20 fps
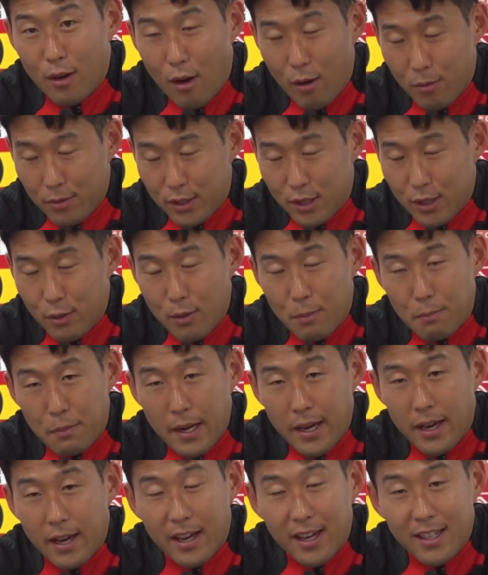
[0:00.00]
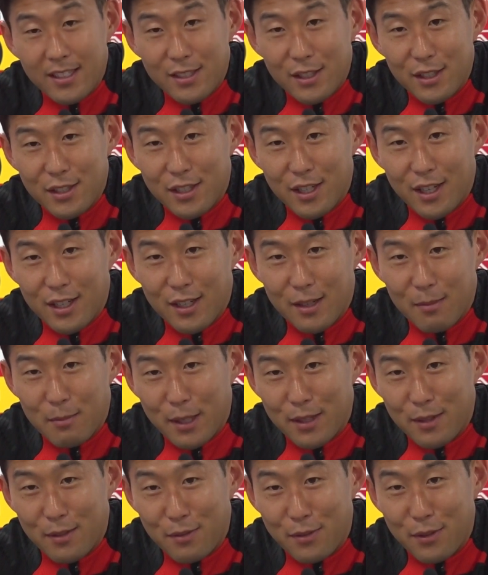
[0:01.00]
Obviously, we're playing against each other,
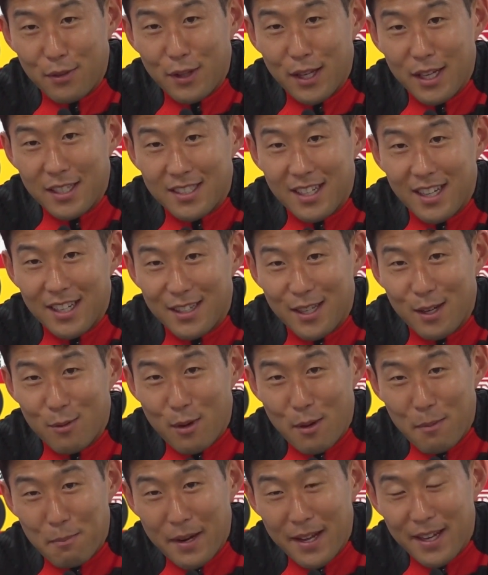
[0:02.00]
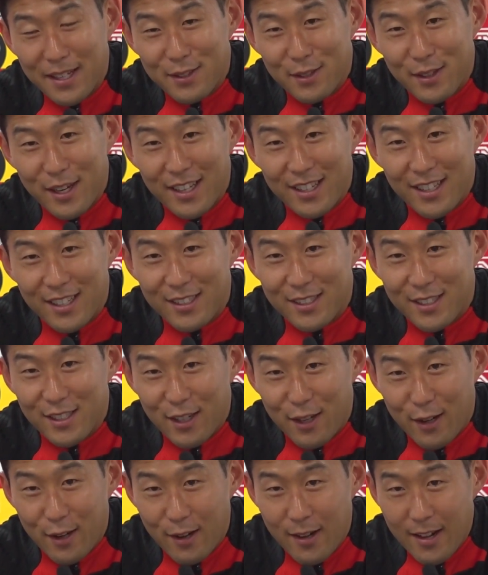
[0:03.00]
but a few days later, we are playing together.
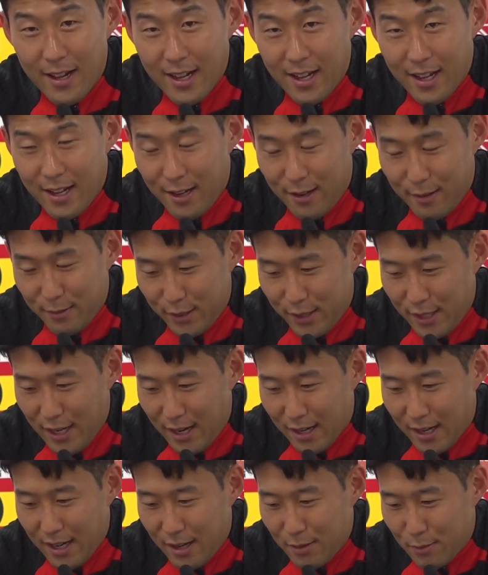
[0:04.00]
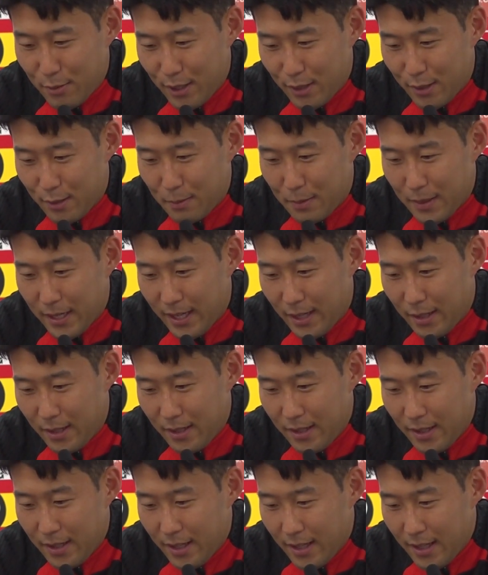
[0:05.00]
So obviously, I can't wait to play